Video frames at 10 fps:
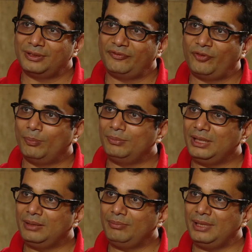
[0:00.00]
for
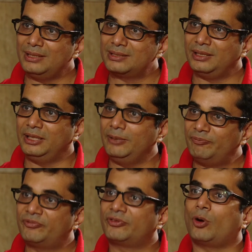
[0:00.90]
me means
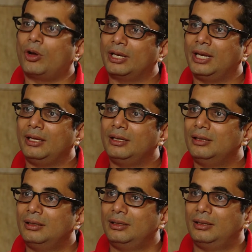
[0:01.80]
leapfrogging
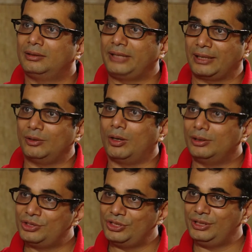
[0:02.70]

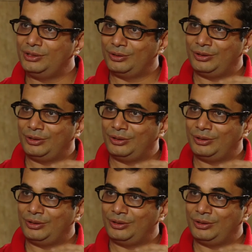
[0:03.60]
technology,